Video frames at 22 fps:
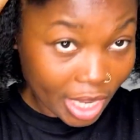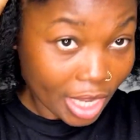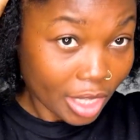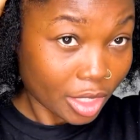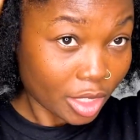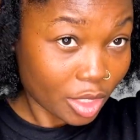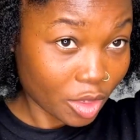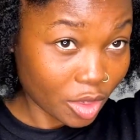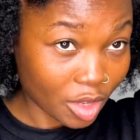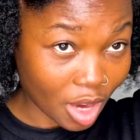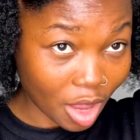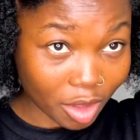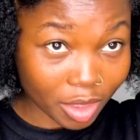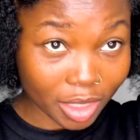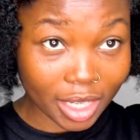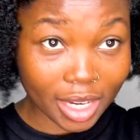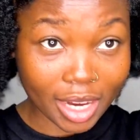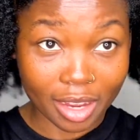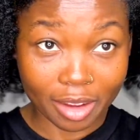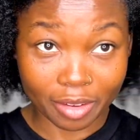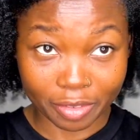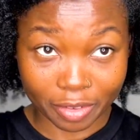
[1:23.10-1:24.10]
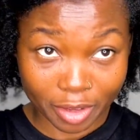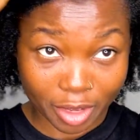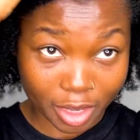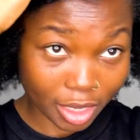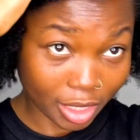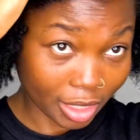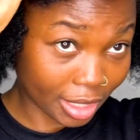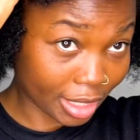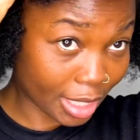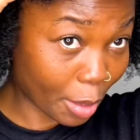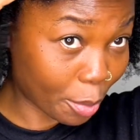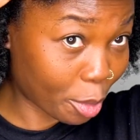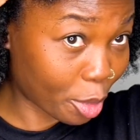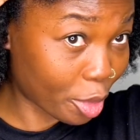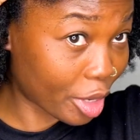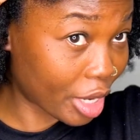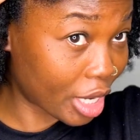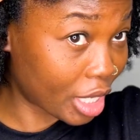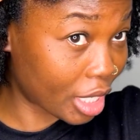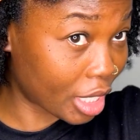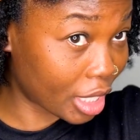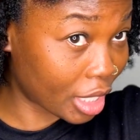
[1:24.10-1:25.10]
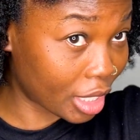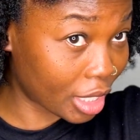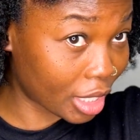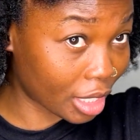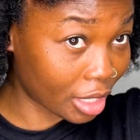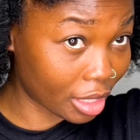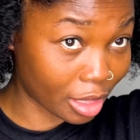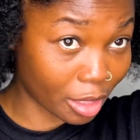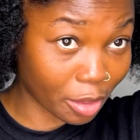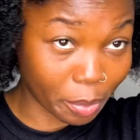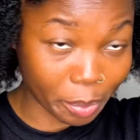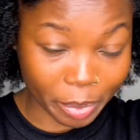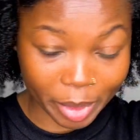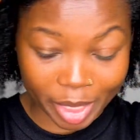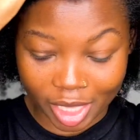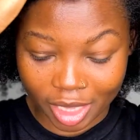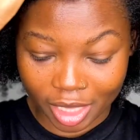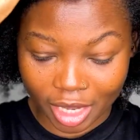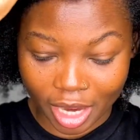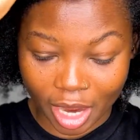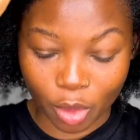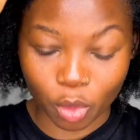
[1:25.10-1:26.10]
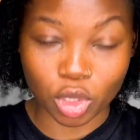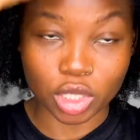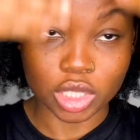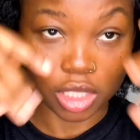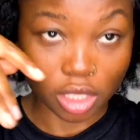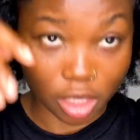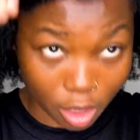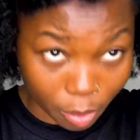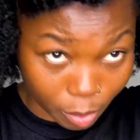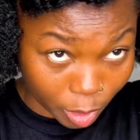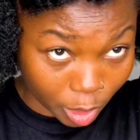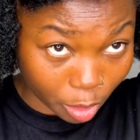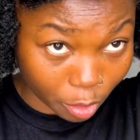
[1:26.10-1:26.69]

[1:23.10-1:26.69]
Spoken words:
so now that I've separated the bit that I want to come to the